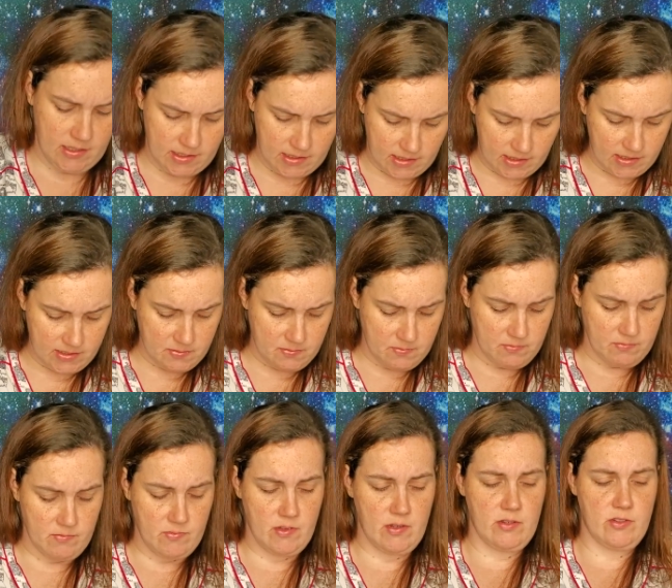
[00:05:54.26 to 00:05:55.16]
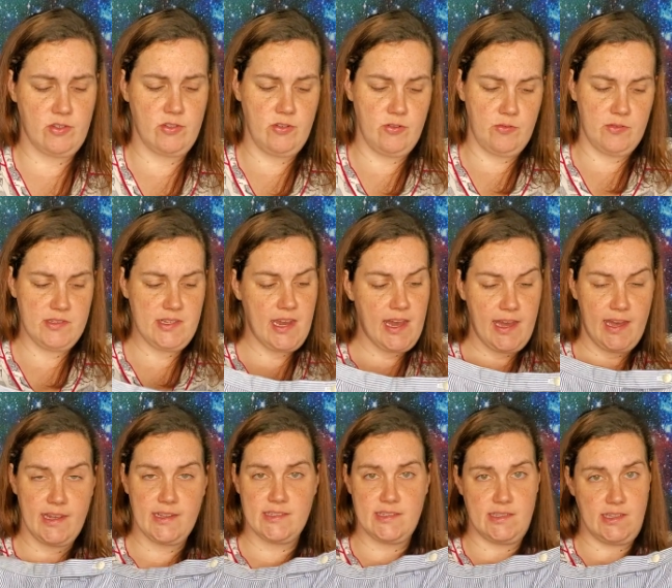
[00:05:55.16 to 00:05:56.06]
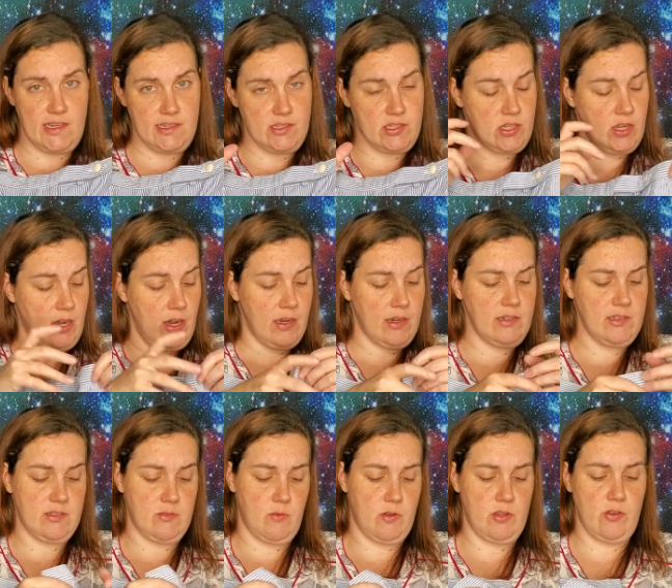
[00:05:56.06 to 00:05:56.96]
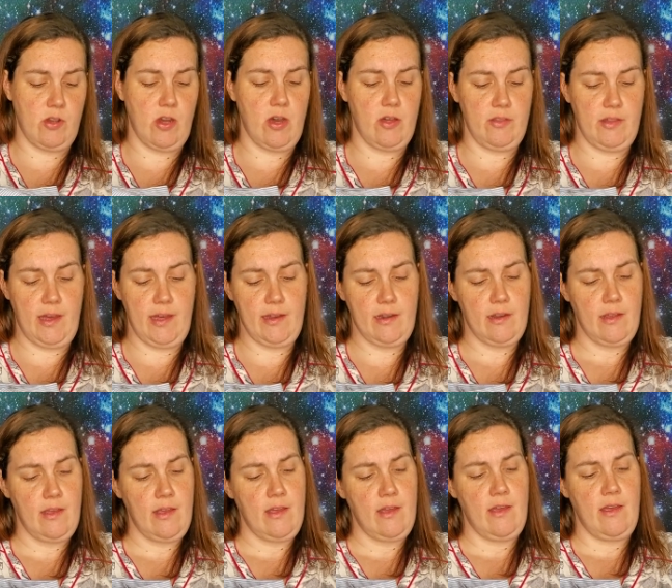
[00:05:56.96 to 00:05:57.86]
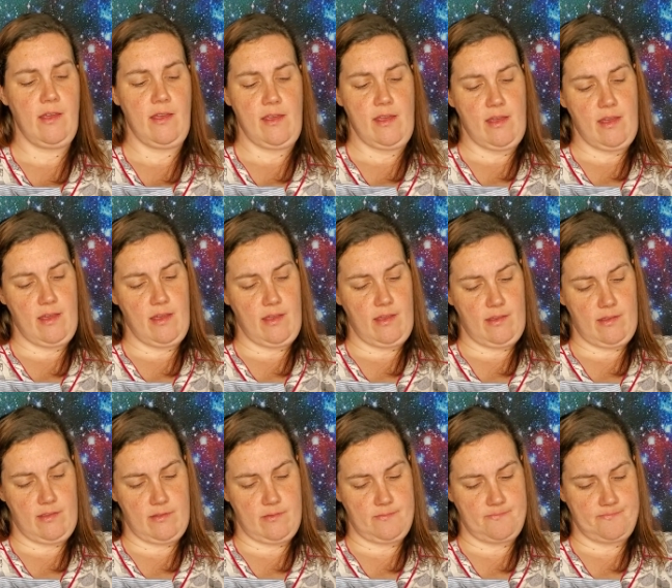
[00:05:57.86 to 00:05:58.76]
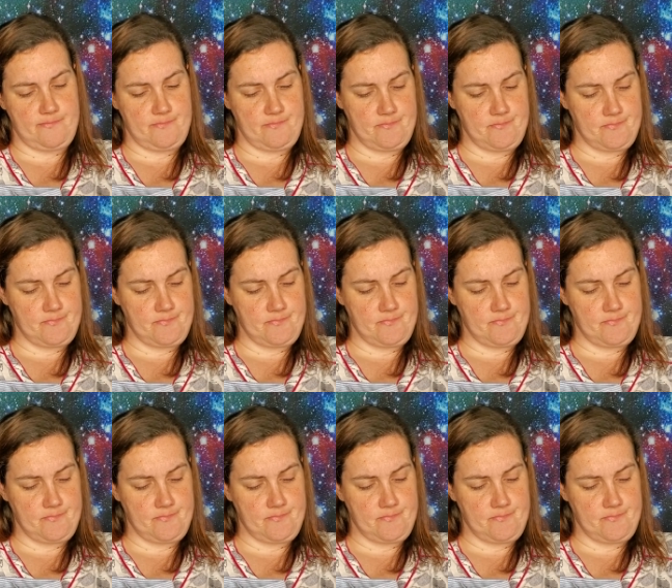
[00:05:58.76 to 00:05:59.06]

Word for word: it is no tags dead stock is what you call that um